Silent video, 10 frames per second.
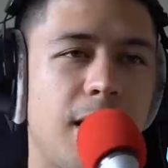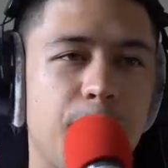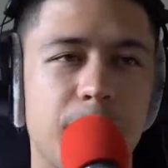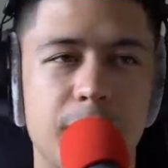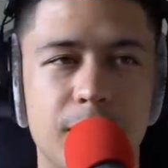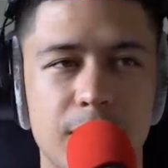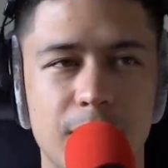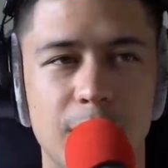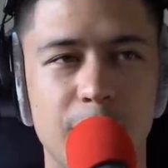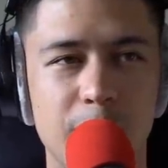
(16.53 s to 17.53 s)
happen.
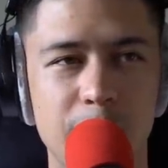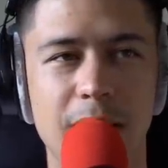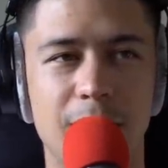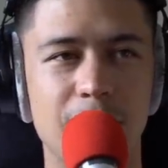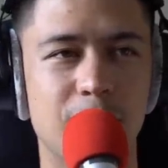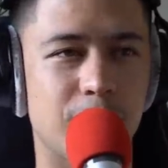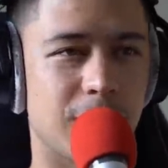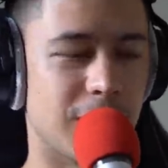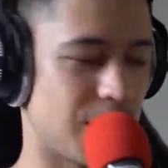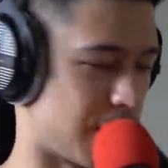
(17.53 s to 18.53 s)
Oh, well, we got this
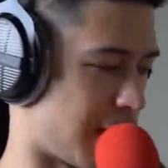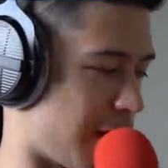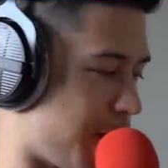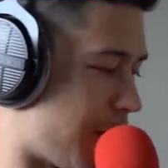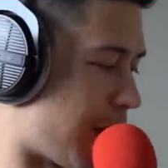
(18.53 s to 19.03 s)
one. This one's kind of